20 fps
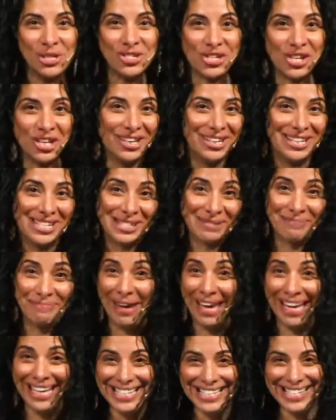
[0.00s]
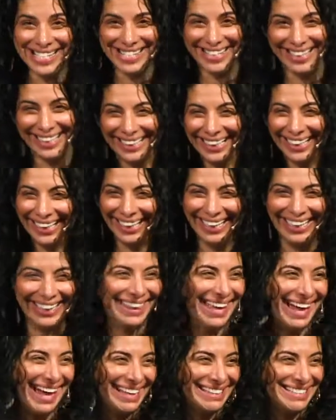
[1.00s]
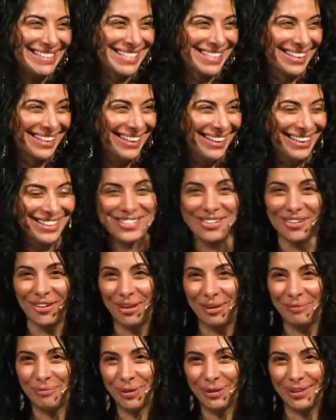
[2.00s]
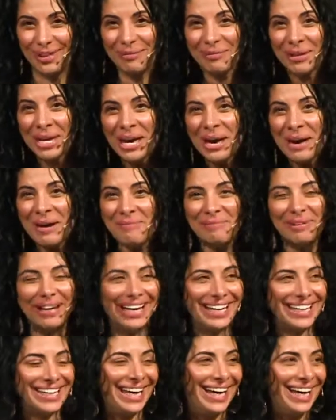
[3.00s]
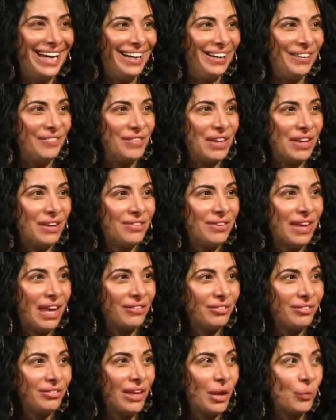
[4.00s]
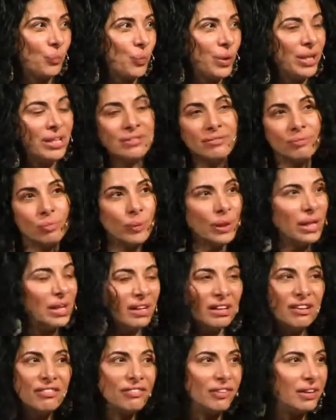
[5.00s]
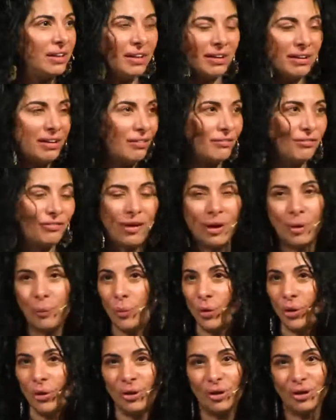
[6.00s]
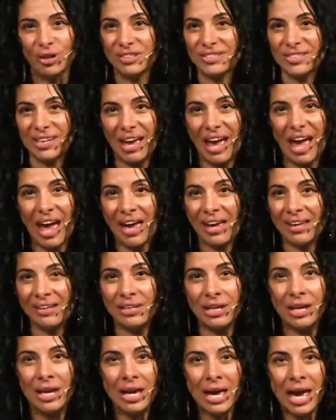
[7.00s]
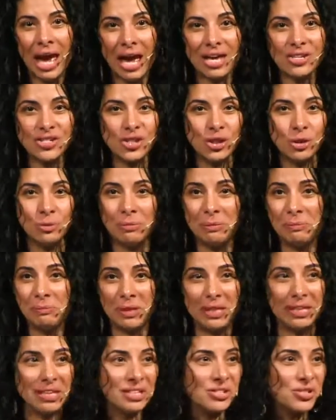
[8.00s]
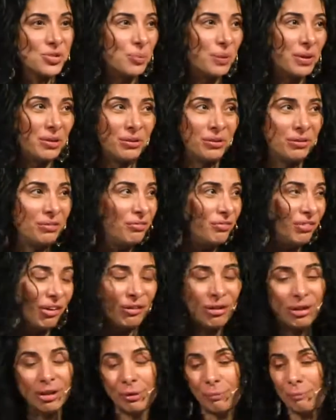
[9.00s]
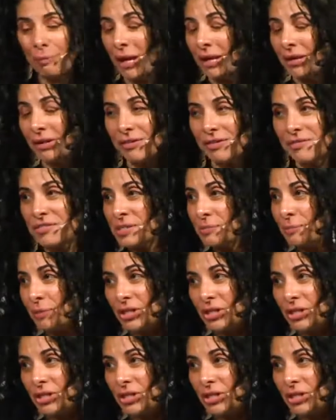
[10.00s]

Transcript: which is basically that, sorry, Pradeep, but that we live in an unfair world. And as human beings, we're a very competitive